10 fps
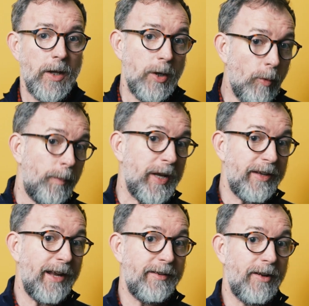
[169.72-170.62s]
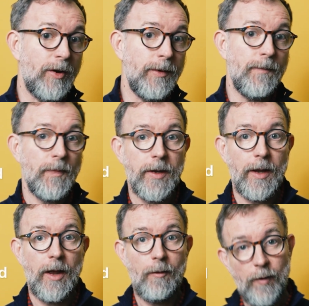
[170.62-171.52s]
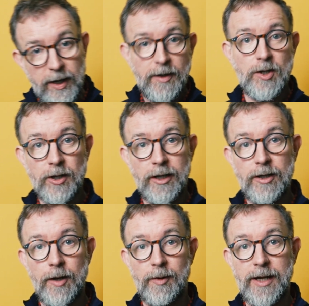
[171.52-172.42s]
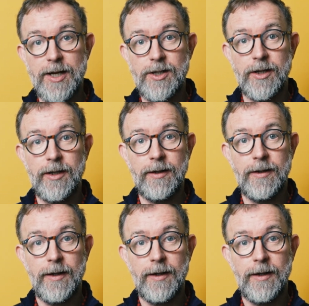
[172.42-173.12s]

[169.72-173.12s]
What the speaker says: You will be assessed on research and interpretation,